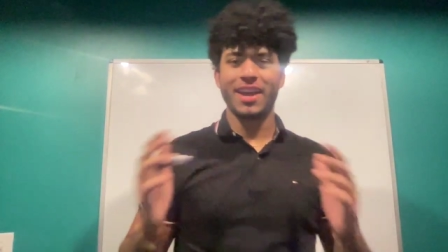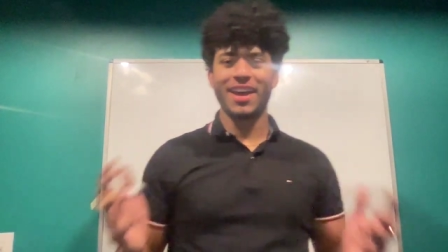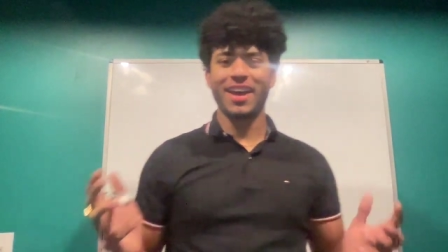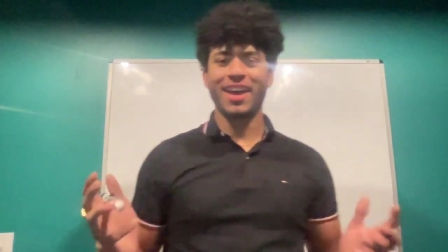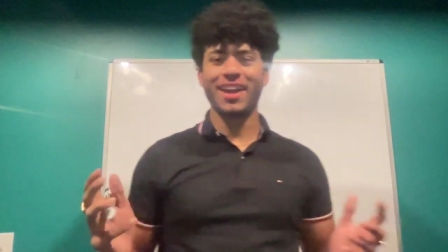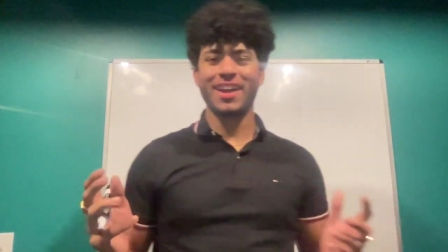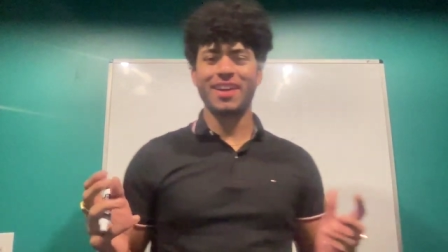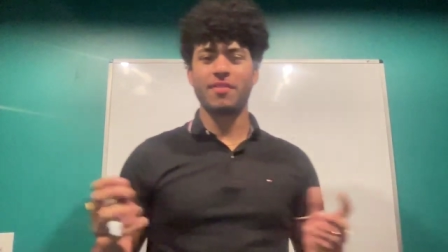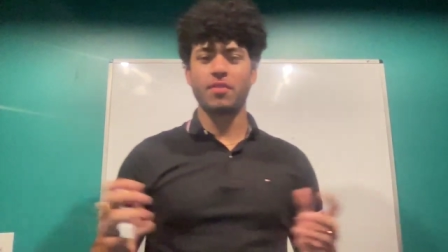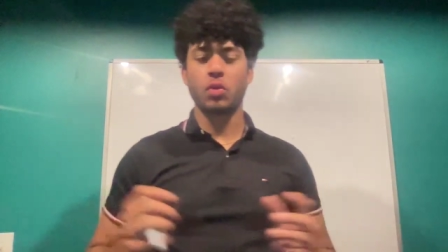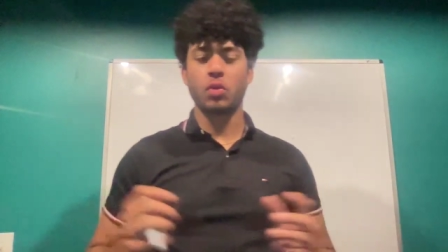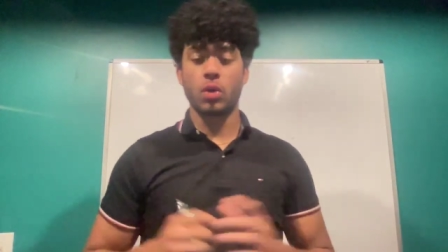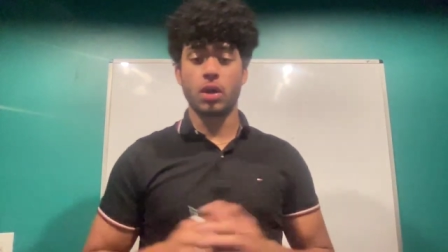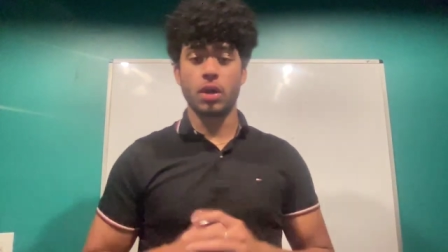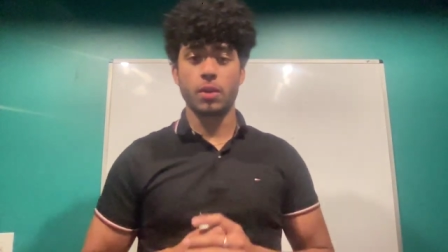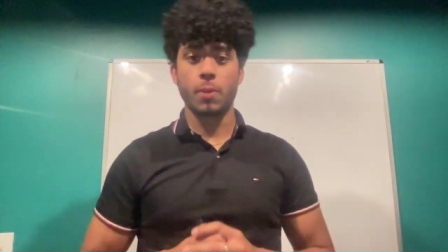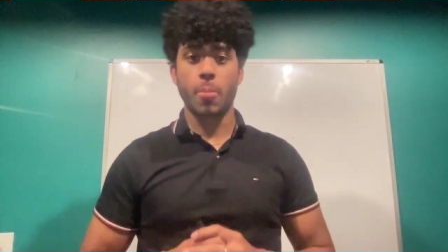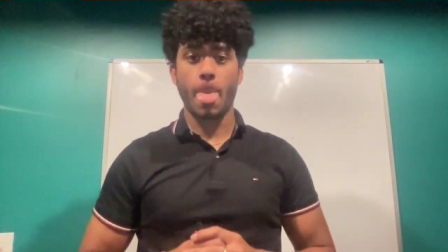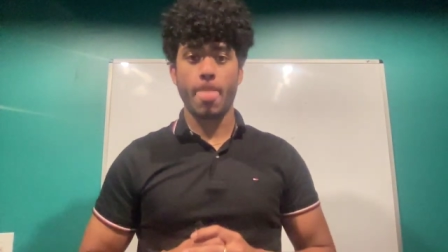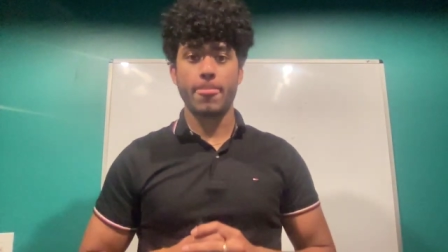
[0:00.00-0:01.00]
Hey
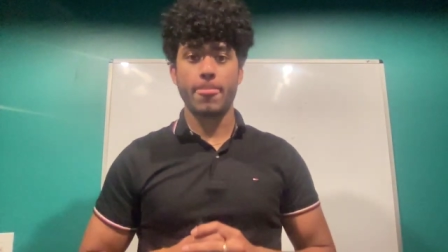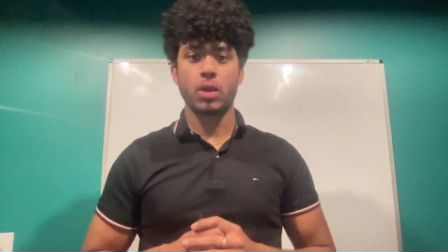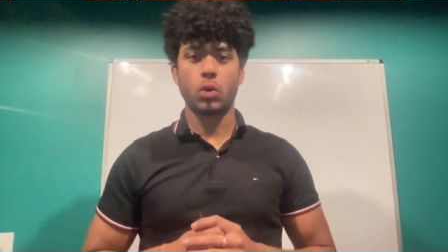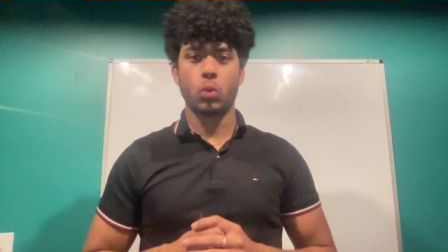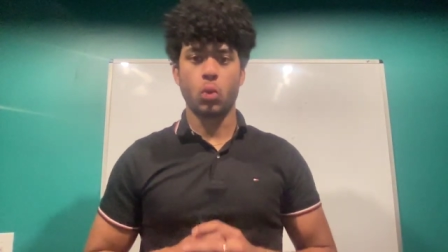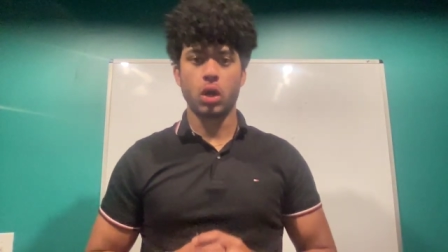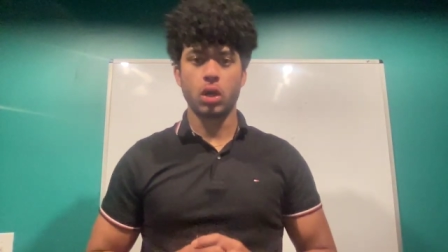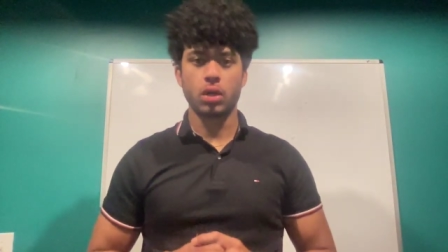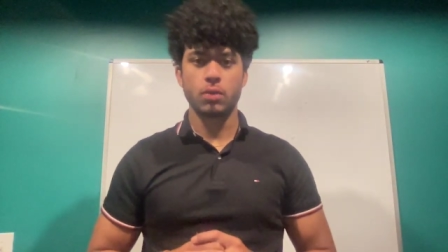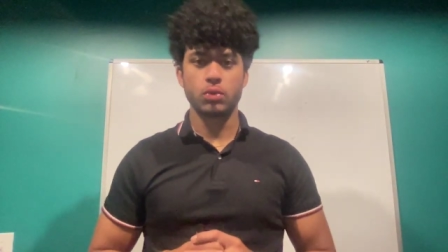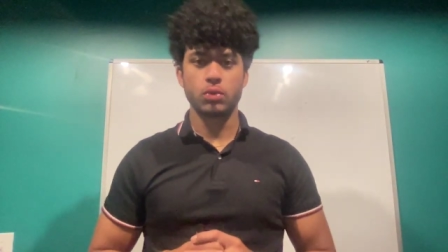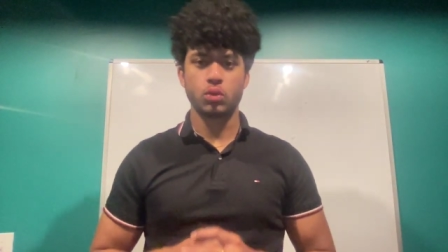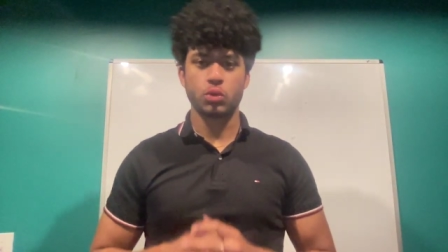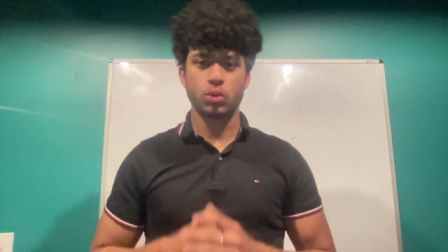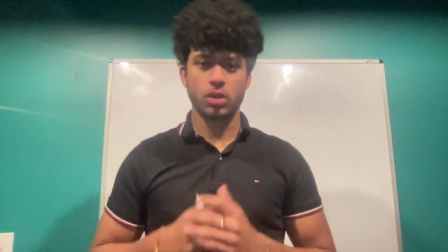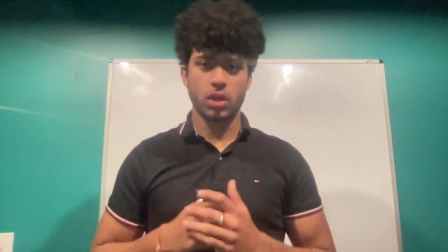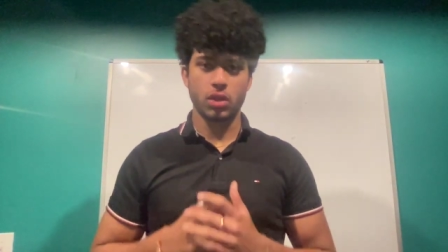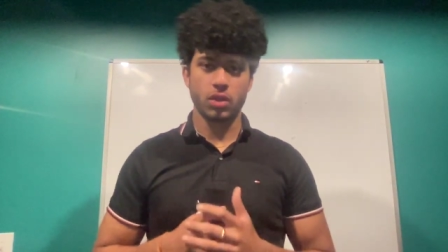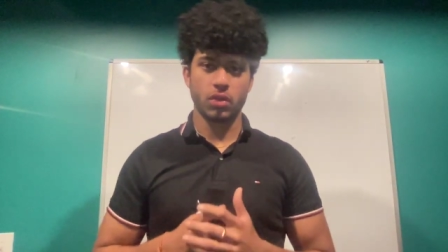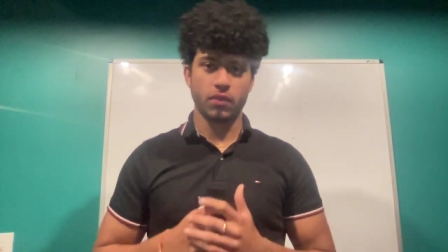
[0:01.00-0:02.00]
everyone, welcome to
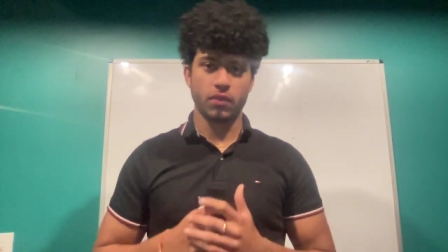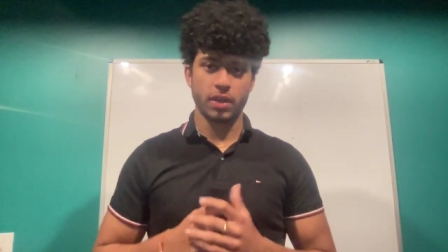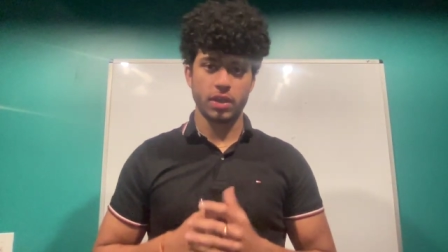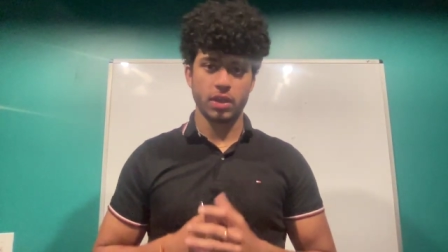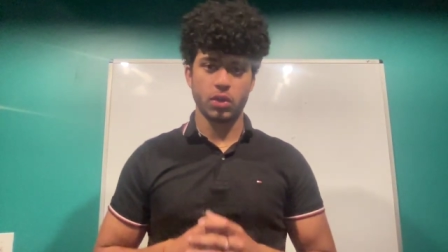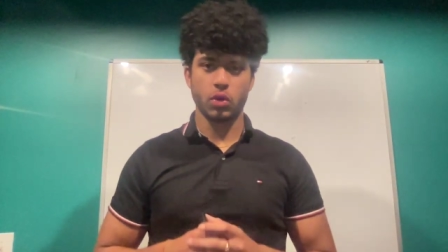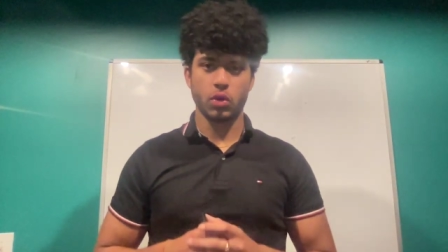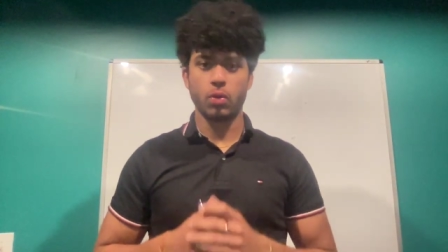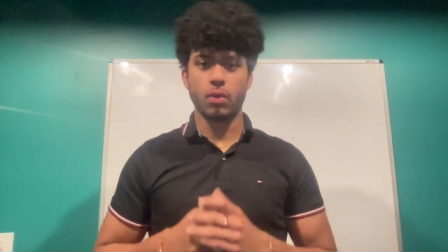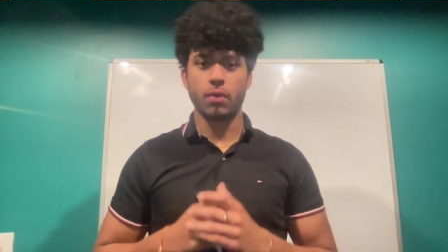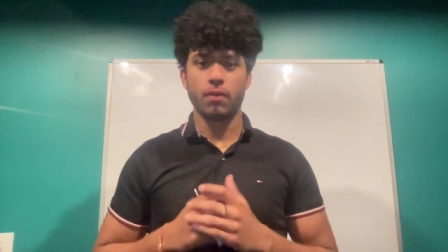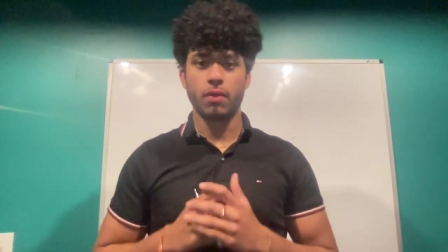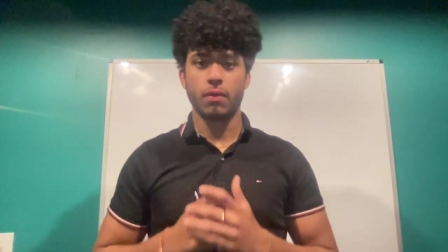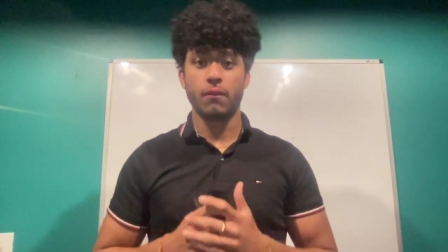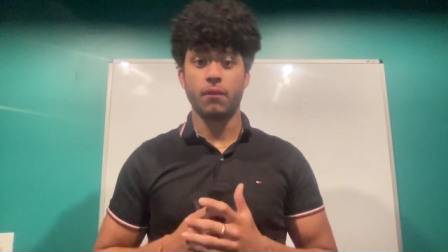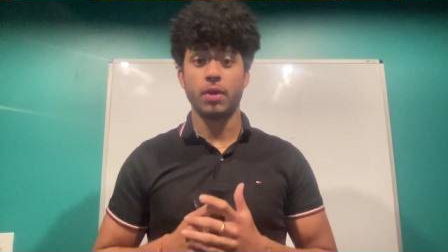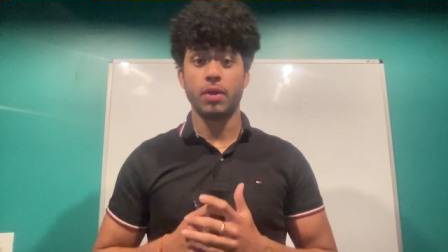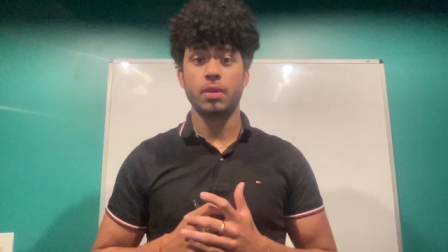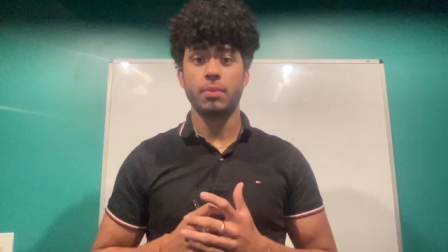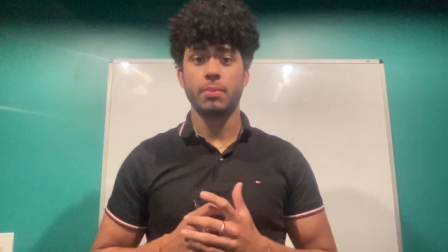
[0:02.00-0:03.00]
another video from
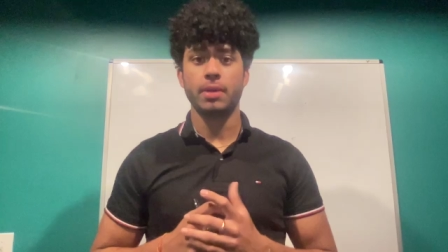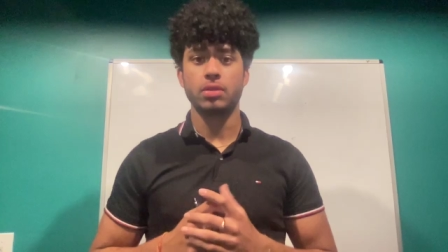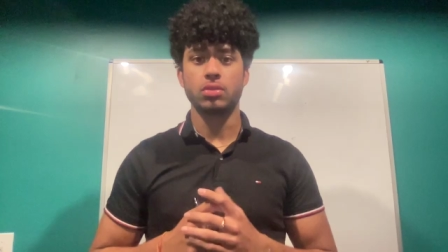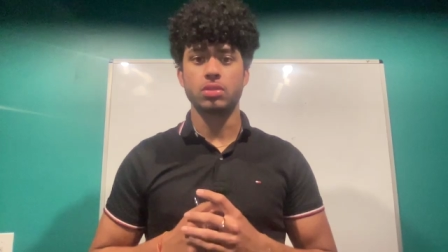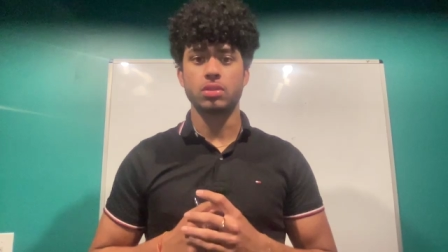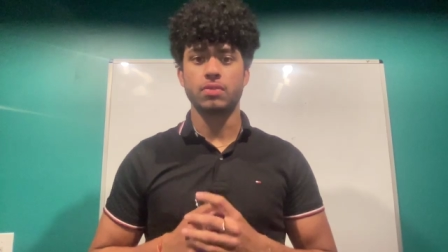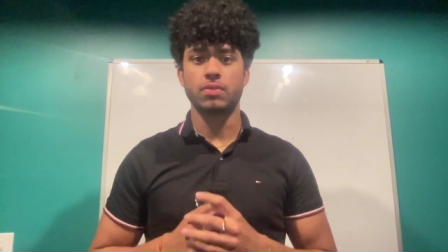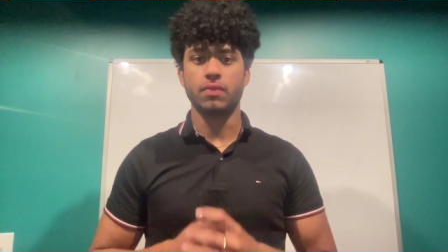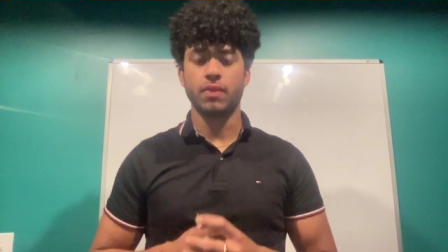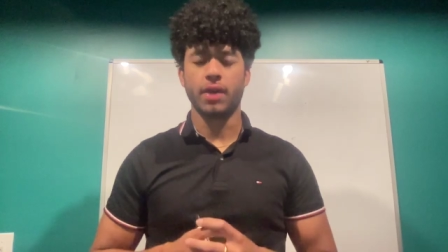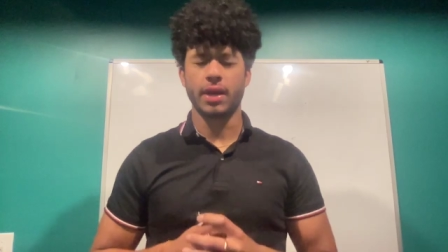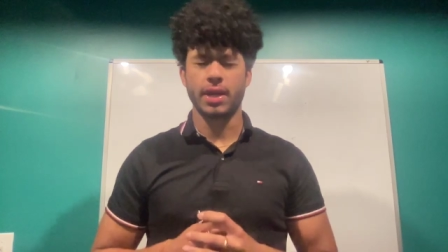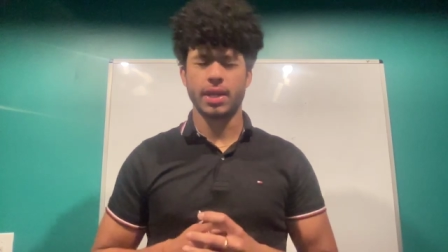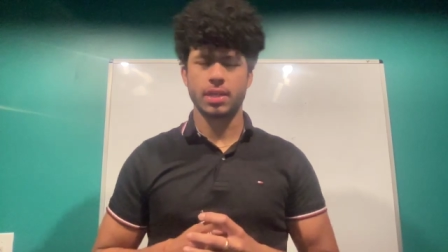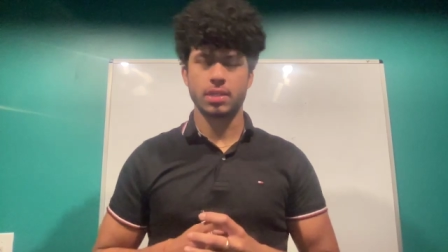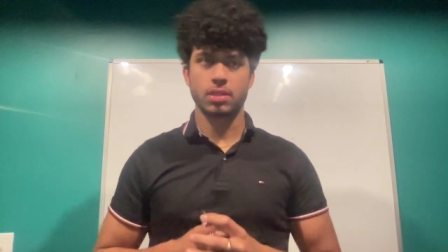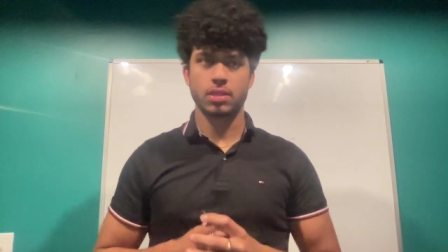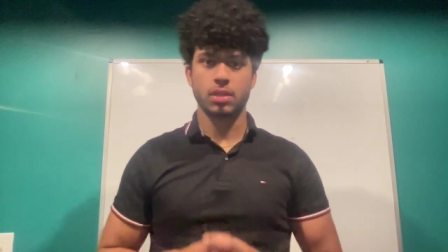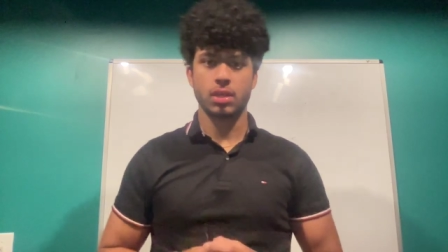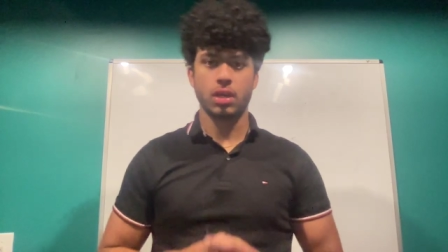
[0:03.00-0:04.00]
Fundamentals of
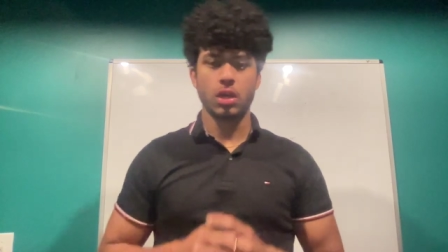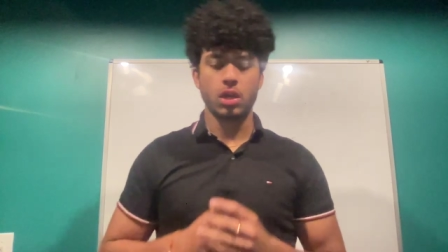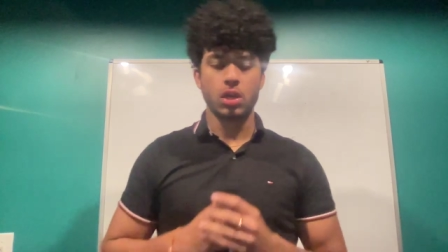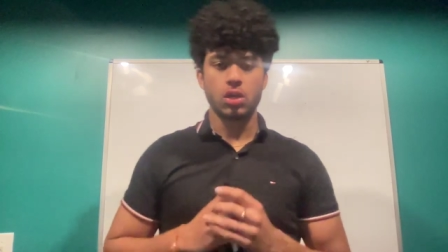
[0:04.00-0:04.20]
Finance.